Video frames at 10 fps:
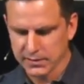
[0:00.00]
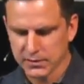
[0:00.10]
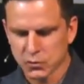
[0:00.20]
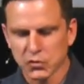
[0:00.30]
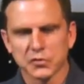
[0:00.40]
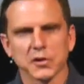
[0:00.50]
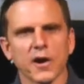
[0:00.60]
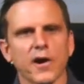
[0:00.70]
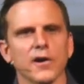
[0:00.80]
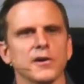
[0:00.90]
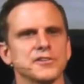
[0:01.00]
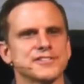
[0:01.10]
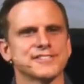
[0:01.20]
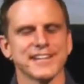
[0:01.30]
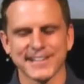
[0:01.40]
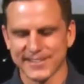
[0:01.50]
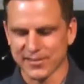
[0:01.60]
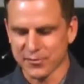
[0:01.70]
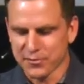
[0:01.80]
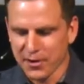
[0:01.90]
This was for our sake that
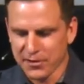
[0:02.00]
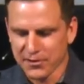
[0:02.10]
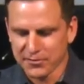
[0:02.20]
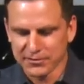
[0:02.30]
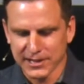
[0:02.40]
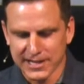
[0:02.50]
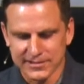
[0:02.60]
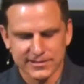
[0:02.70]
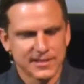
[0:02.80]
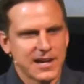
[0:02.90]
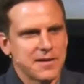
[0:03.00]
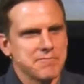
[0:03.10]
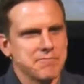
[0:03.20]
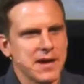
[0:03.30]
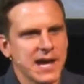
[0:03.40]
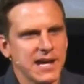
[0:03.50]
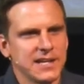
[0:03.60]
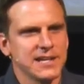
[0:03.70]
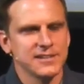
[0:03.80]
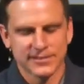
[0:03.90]
the Father of lights made
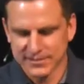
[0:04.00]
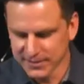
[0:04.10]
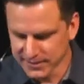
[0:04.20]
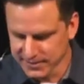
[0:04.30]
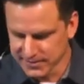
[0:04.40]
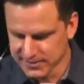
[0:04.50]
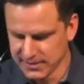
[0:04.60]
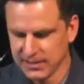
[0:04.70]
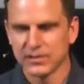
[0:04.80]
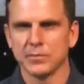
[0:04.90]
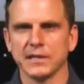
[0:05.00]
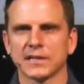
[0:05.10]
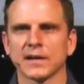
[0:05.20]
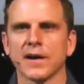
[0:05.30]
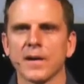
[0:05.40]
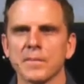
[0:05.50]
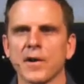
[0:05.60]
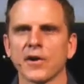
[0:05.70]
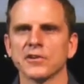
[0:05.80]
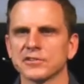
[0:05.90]
his Son to become
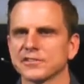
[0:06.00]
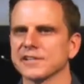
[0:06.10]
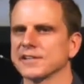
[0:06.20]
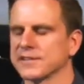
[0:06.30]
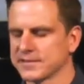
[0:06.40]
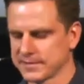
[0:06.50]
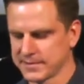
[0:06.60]
our sin